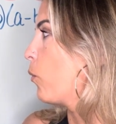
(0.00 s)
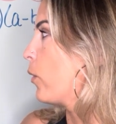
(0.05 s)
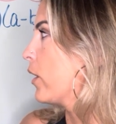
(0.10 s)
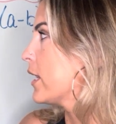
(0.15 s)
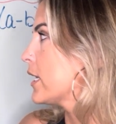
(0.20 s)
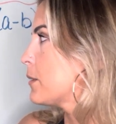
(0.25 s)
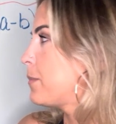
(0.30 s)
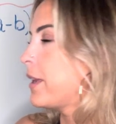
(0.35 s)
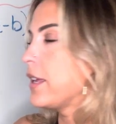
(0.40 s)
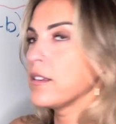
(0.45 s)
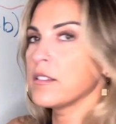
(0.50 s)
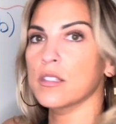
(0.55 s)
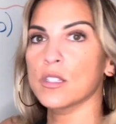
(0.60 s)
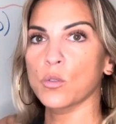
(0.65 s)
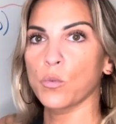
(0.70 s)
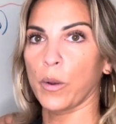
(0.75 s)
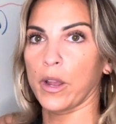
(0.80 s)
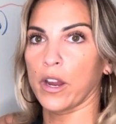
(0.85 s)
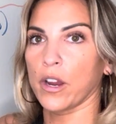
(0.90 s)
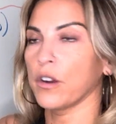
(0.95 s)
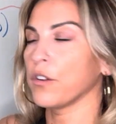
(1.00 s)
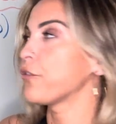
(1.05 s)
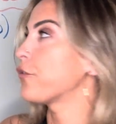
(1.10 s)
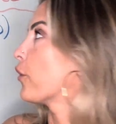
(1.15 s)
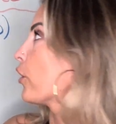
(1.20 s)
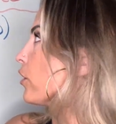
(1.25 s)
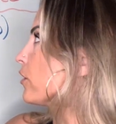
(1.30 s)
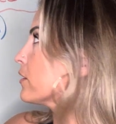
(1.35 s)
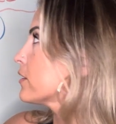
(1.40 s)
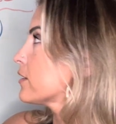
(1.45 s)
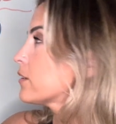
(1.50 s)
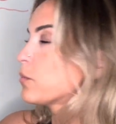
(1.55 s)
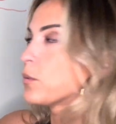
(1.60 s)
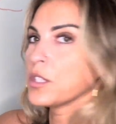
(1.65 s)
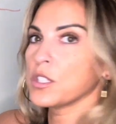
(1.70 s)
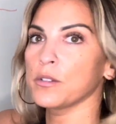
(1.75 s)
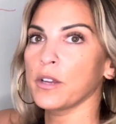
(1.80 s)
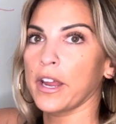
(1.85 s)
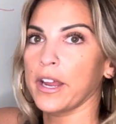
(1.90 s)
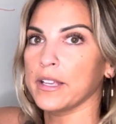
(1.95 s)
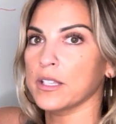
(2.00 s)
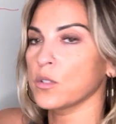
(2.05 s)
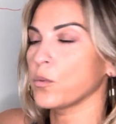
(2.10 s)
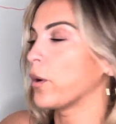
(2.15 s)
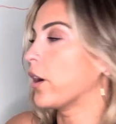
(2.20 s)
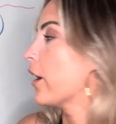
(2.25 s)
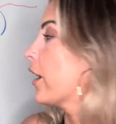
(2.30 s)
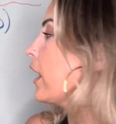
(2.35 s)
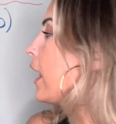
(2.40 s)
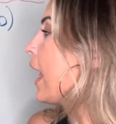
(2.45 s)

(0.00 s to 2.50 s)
What is being squared first? What's your A squared?